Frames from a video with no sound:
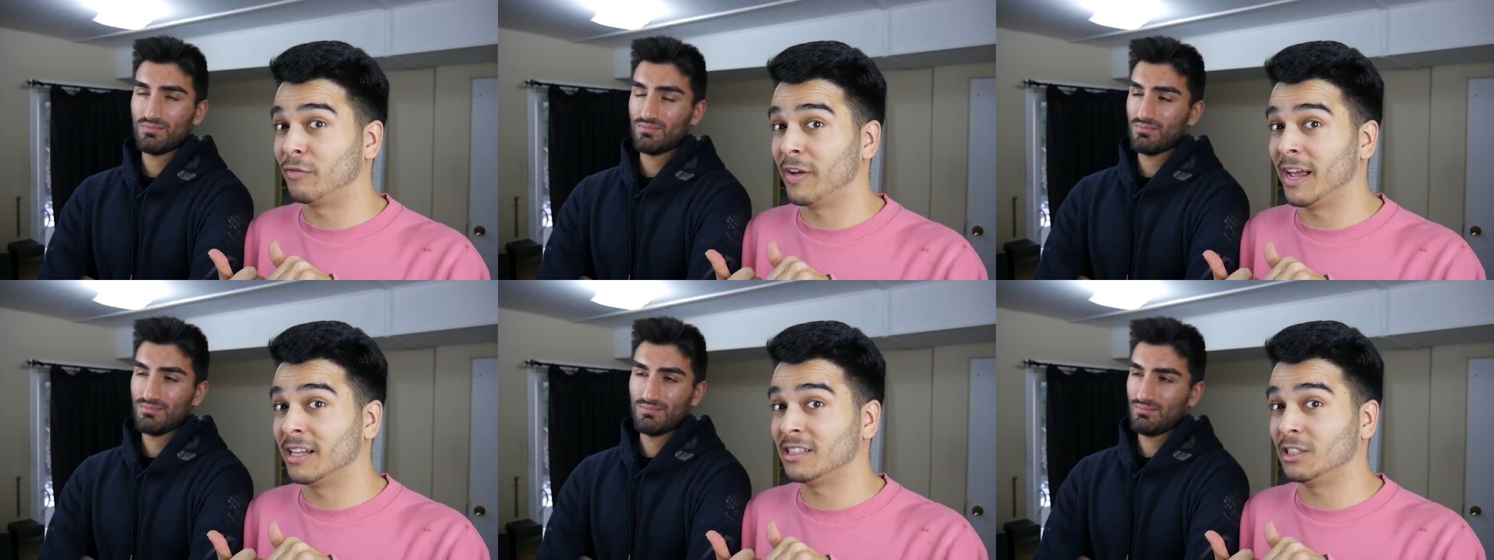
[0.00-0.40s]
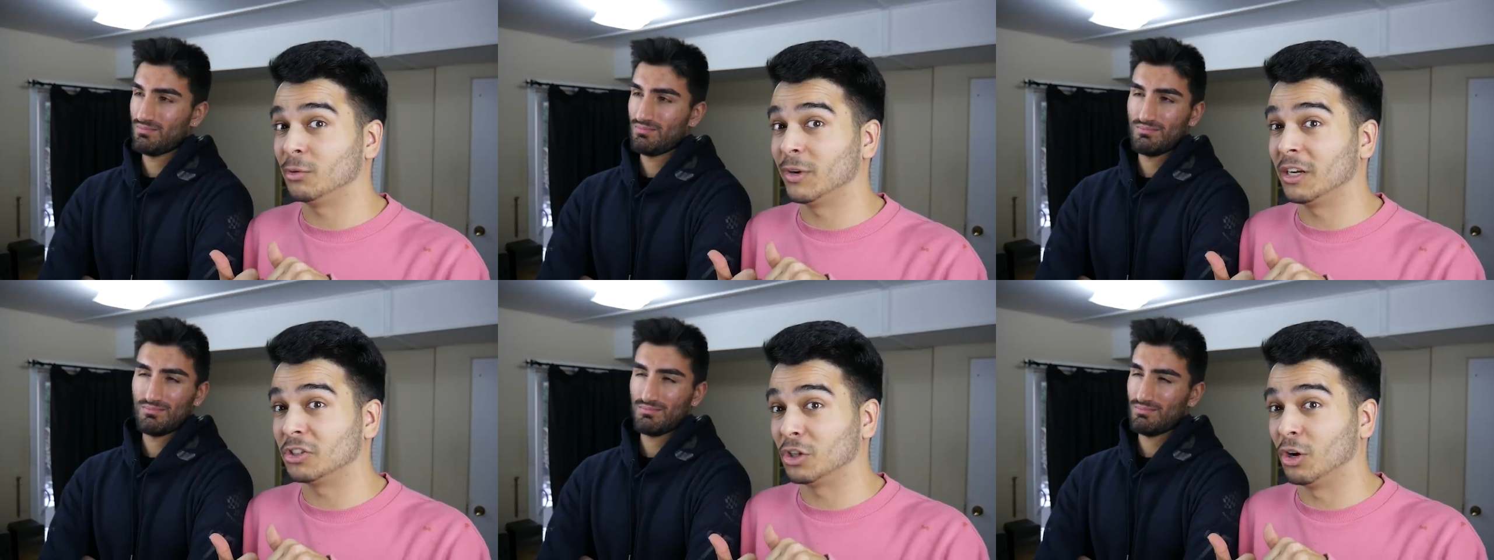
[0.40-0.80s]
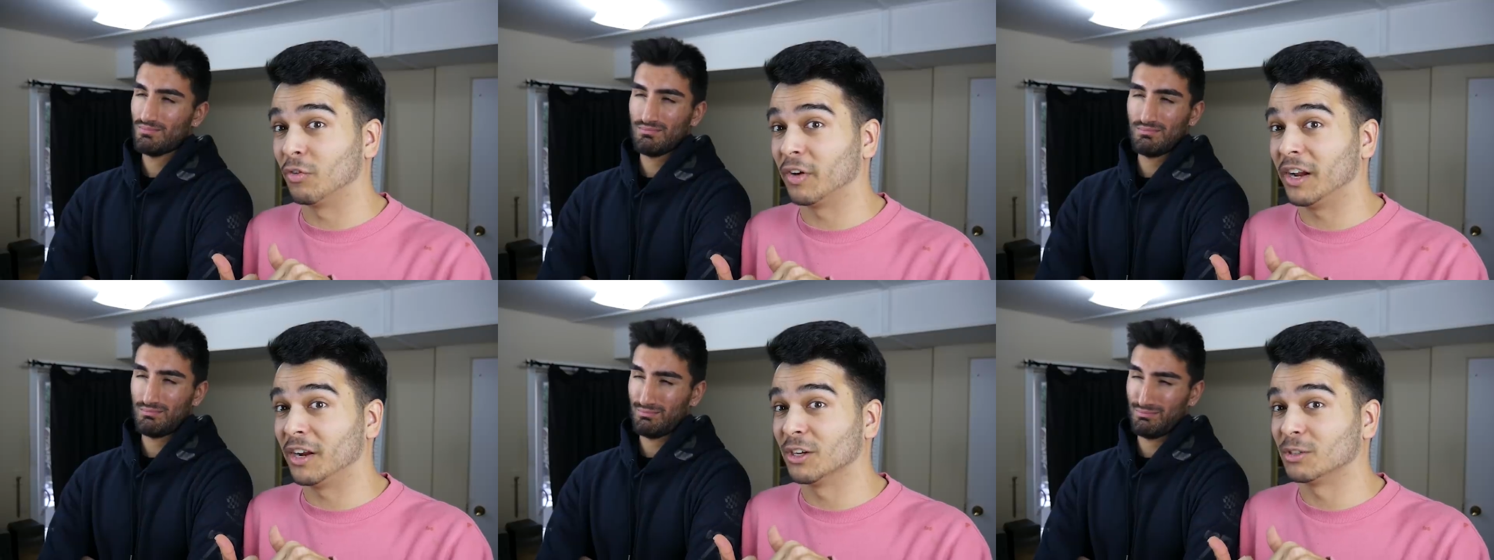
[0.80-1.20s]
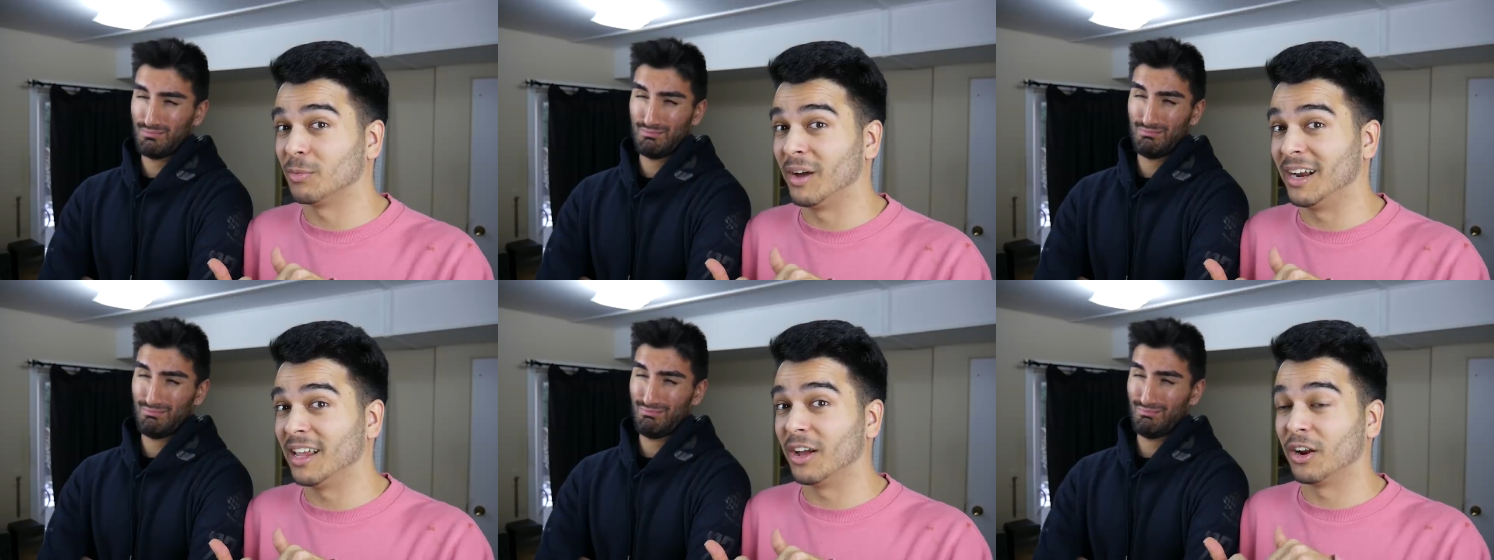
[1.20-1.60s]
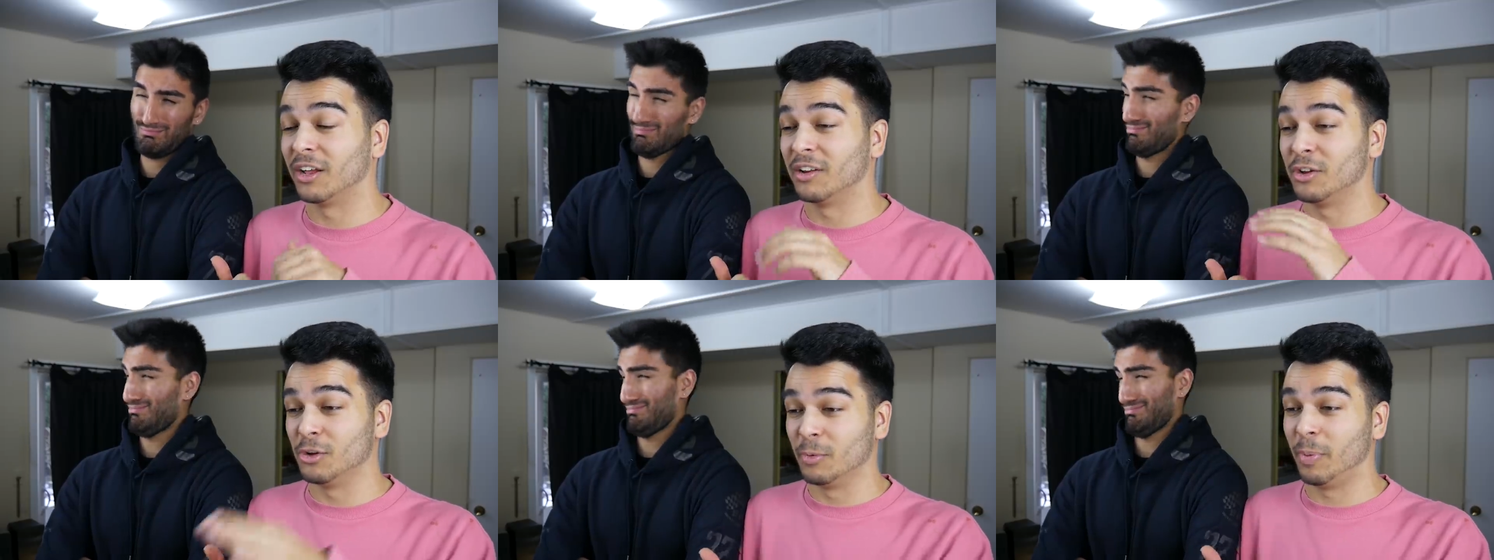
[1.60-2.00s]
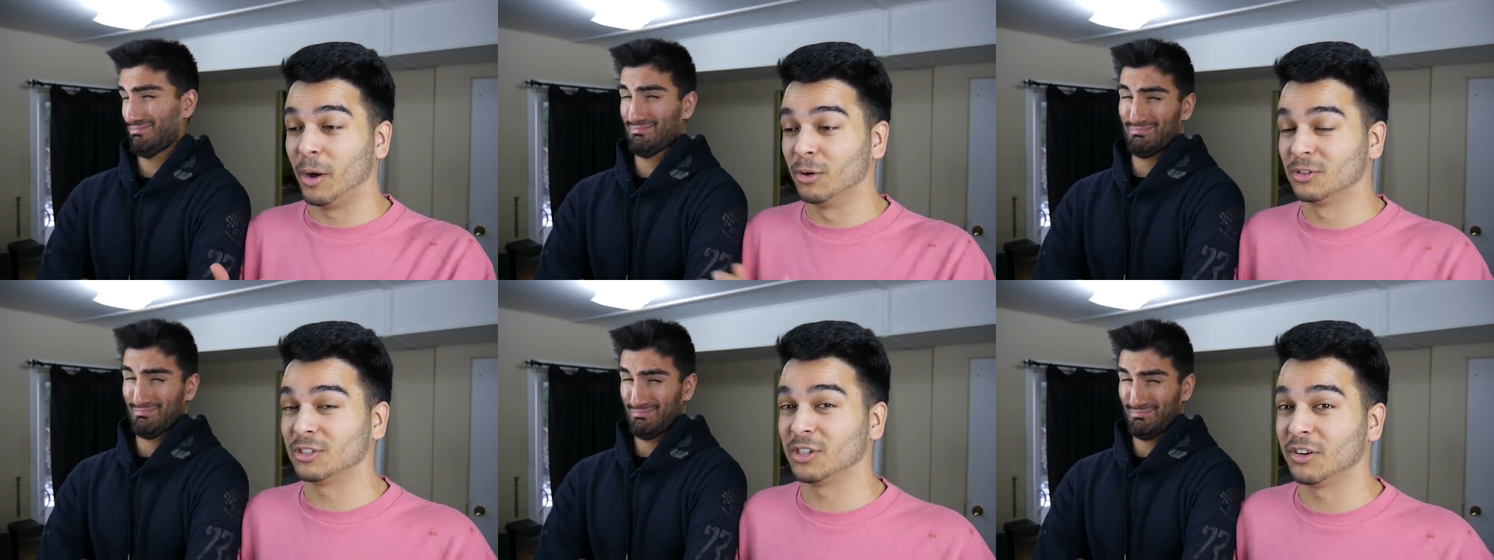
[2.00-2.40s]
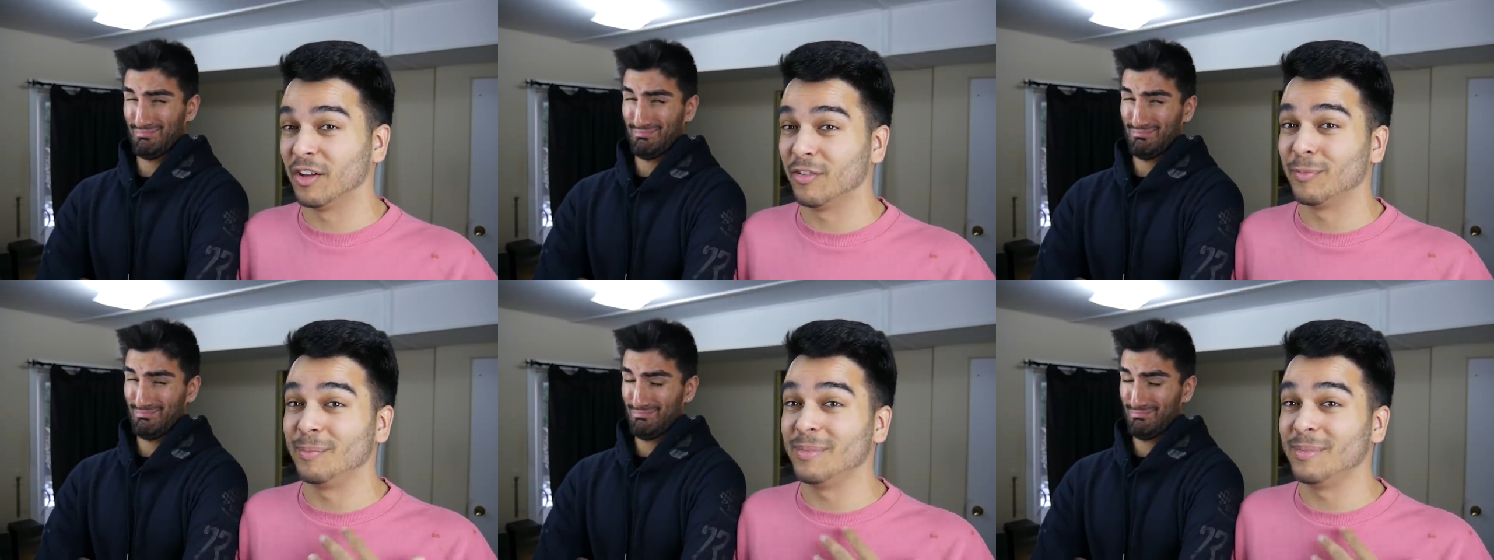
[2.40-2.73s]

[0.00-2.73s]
Speaker 1: Fancy Rich over here's money on a new poster of